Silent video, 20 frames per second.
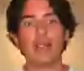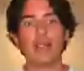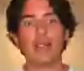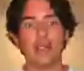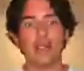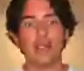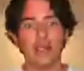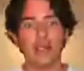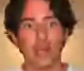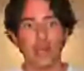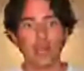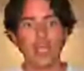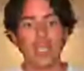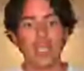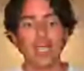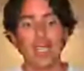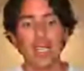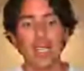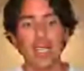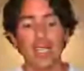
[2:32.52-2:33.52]
the sound
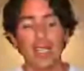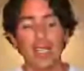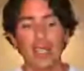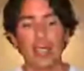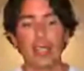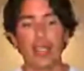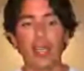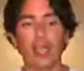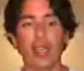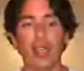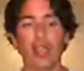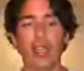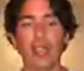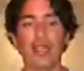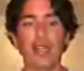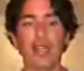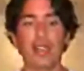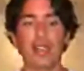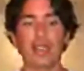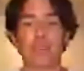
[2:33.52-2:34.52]
E
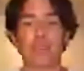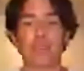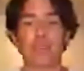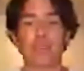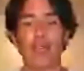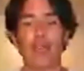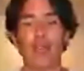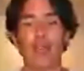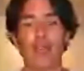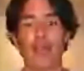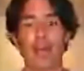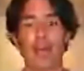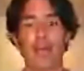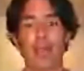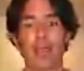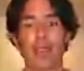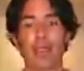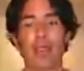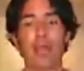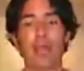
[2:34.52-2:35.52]
is um,
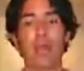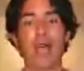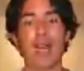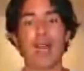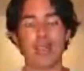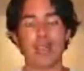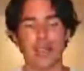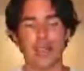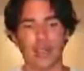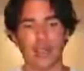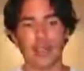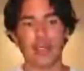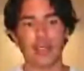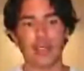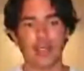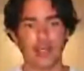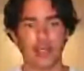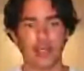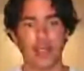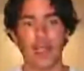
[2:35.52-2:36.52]
the balance,
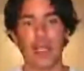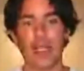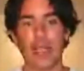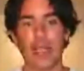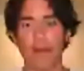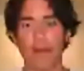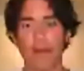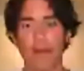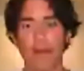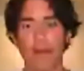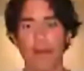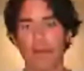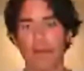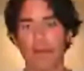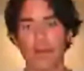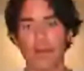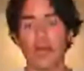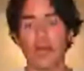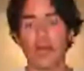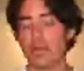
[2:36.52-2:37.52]
the,
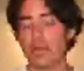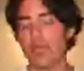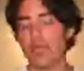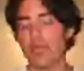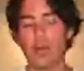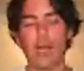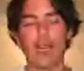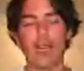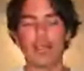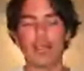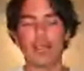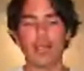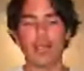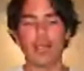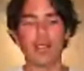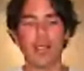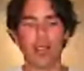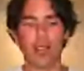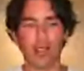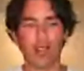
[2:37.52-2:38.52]
yeah, the balance
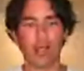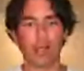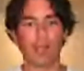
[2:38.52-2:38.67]
itself.